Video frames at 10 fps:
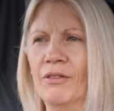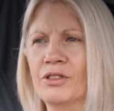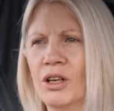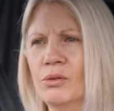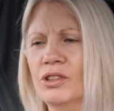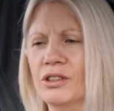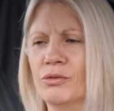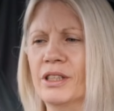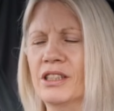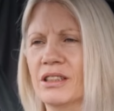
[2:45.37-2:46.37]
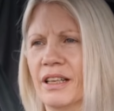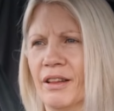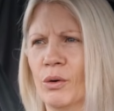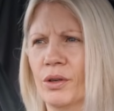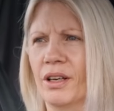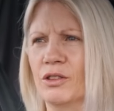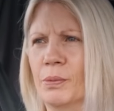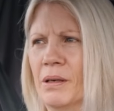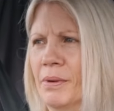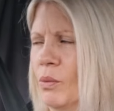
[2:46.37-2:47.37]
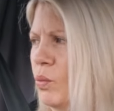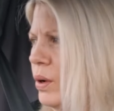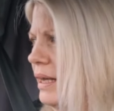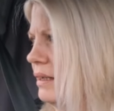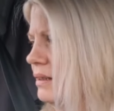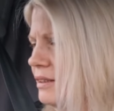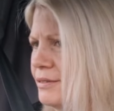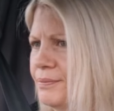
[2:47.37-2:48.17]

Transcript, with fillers: I've noticed recently the audio's been a bit weird.